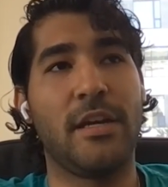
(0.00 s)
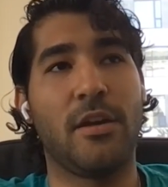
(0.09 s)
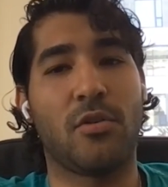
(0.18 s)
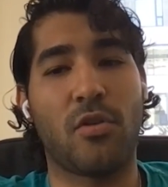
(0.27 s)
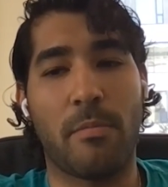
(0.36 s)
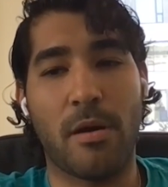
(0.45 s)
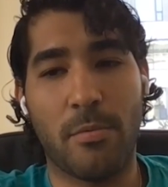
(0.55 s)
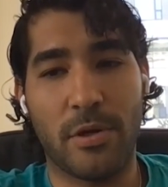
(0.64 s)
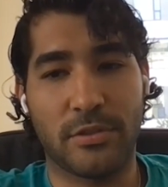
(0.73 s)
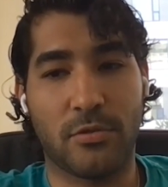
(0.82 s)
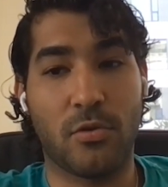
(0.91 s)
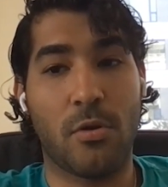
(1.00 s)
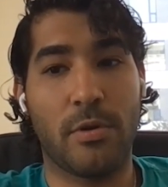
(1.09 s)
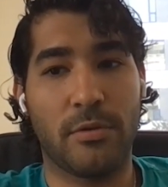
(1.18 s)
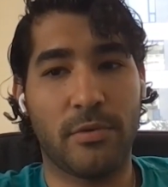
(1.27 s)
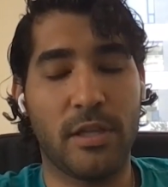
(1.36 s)
Mm. Grubhub was
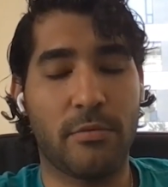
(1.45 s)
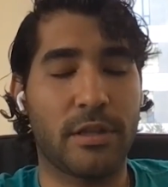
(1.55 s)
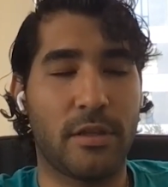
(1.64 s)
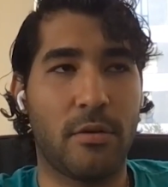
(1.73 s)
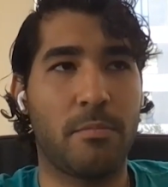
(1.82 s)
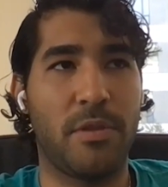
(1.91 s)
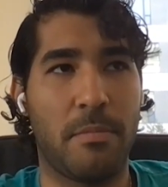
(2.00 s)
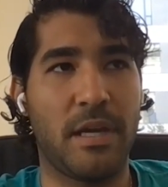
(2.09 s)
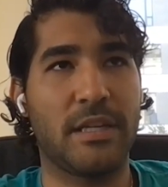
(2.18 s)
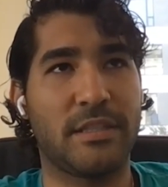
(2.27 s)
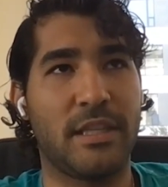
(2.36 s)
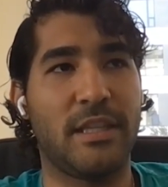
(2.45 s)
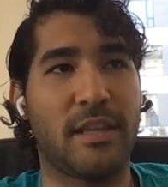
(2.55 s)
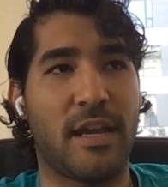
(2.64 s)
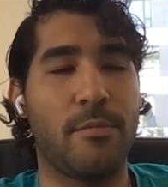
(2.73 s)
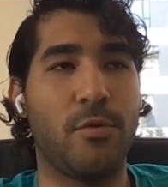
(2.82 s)
growing really quick. They were the biggest at the
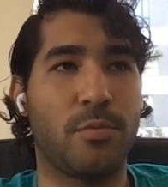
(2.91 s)
time.